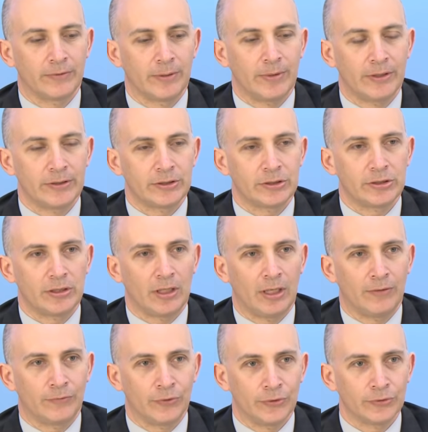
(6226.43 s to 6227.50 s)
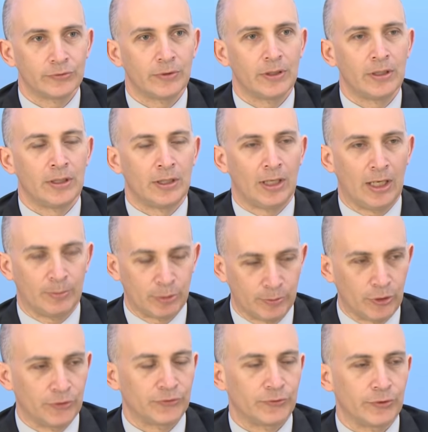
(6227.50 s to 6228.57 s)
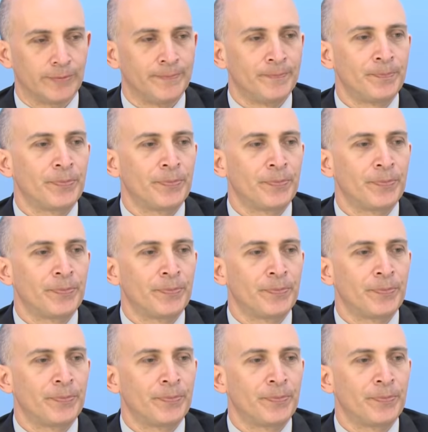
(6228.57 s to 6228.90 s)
rebate rule, proposed rule.